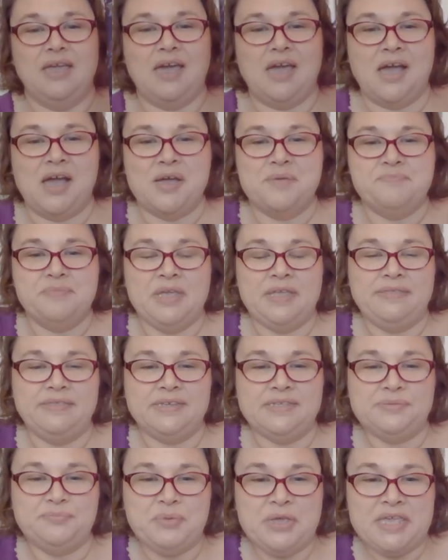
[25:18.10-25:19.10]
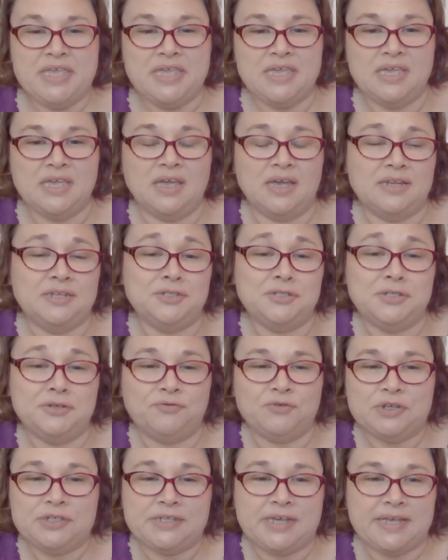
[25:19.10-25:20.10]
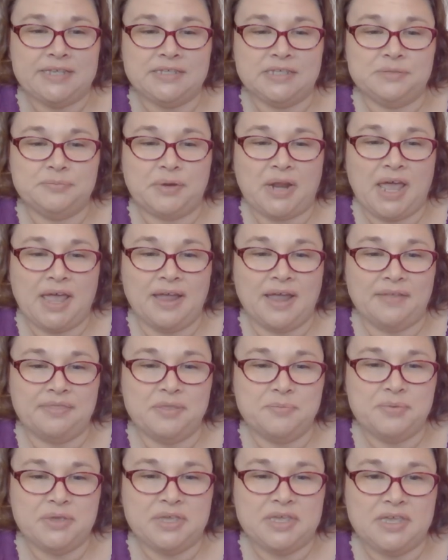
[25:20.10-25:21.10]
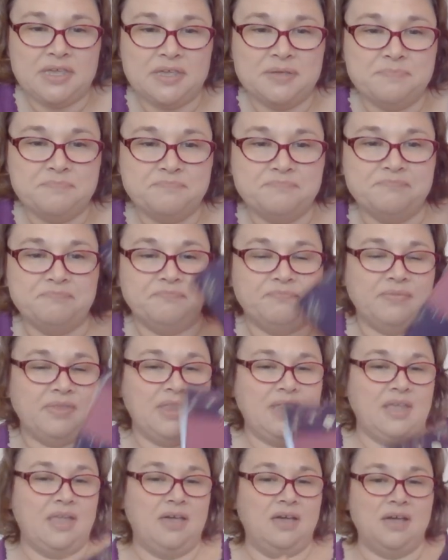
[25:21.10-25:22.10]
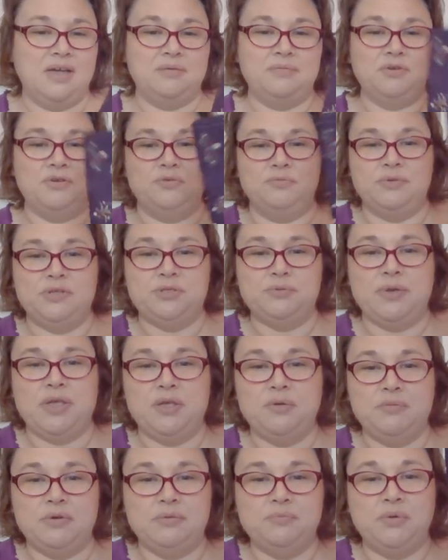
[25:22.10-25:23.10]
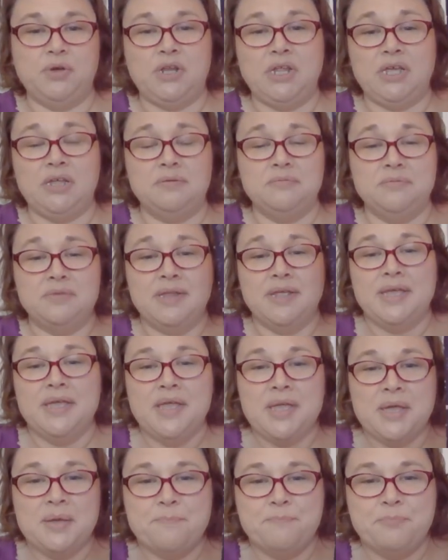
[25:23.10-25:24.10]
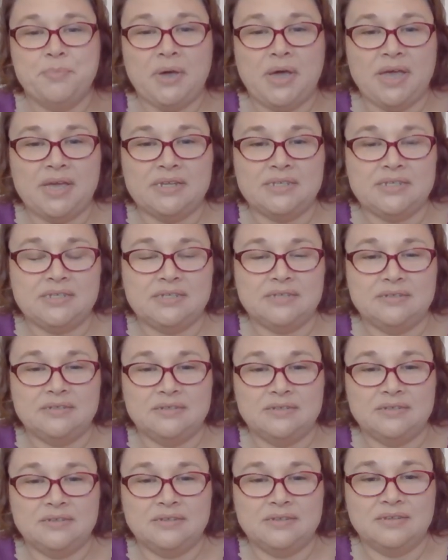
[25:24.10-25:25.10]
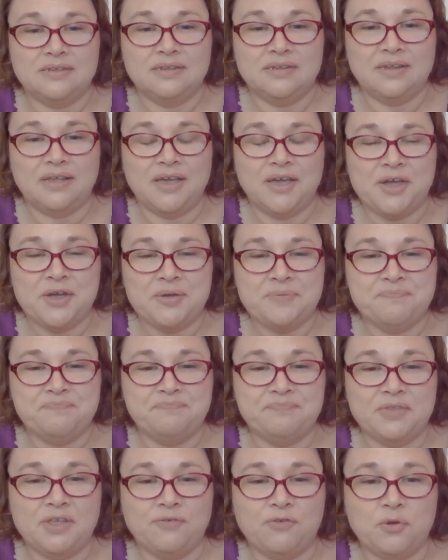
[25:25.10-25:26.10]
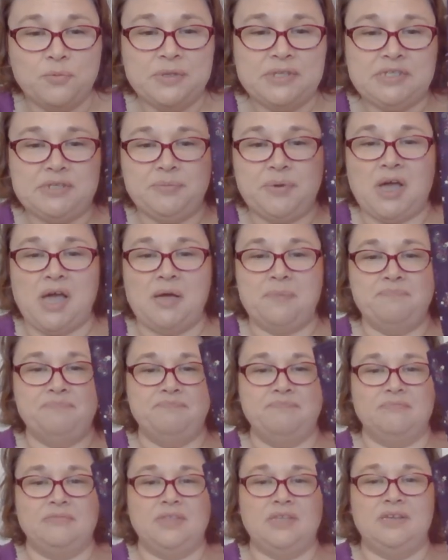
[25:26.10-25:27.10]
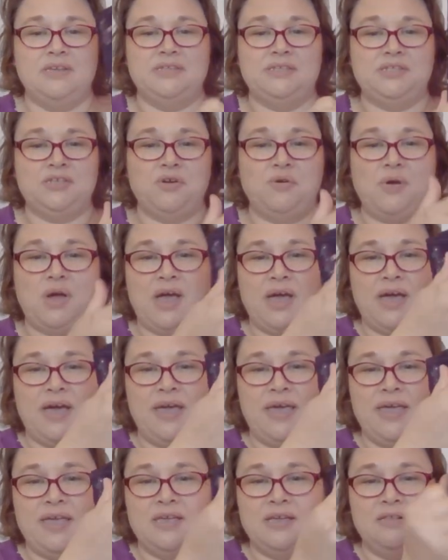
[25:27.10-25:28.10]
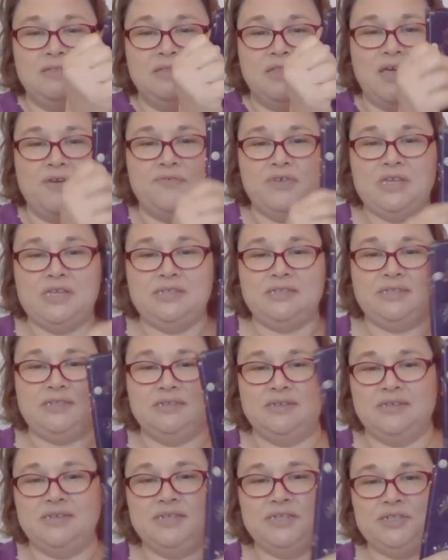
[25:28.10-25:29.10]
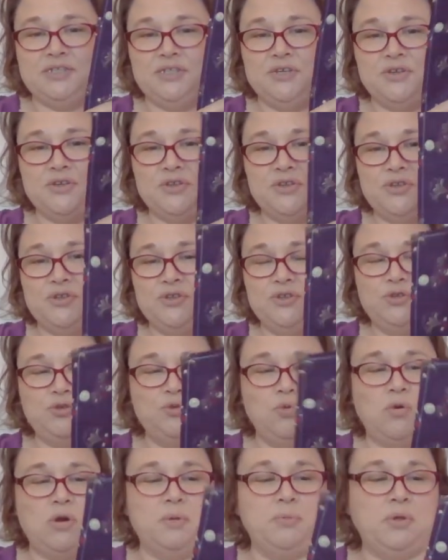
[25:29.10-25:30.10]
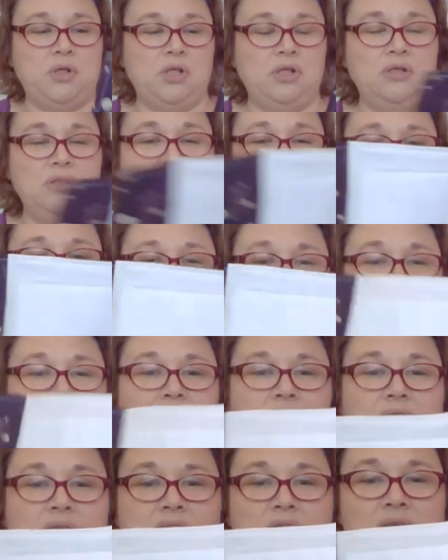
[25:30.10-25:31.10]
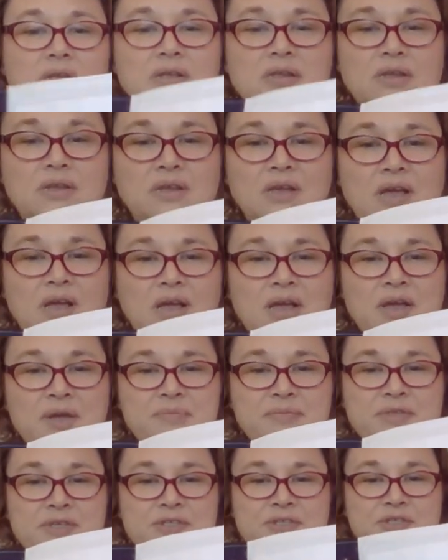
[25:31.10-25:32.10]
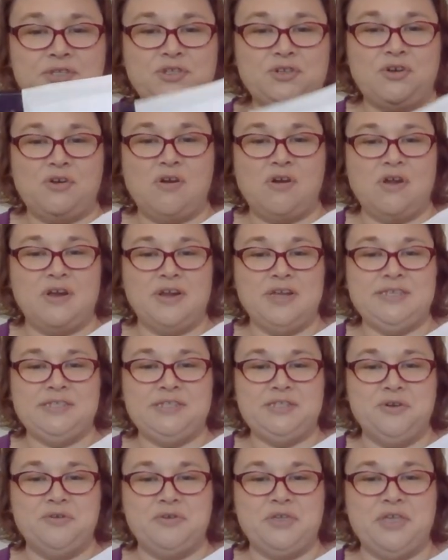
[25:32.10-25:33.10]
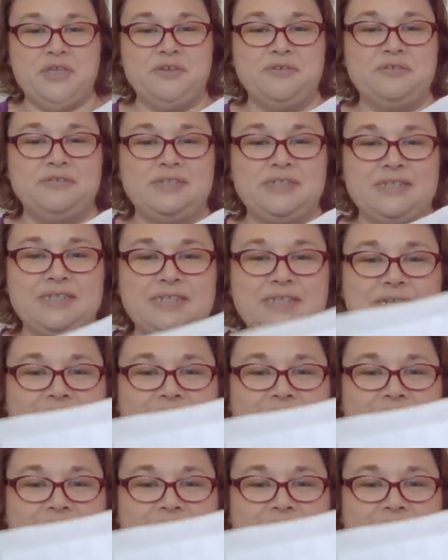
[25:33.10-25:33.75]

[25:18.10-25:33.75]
uh, made this biggie and different sizes, but I got the biggie. which way you want to put it, but um, for Bitsy Bob. So I love it. It's adorable. Um, the star is so cute.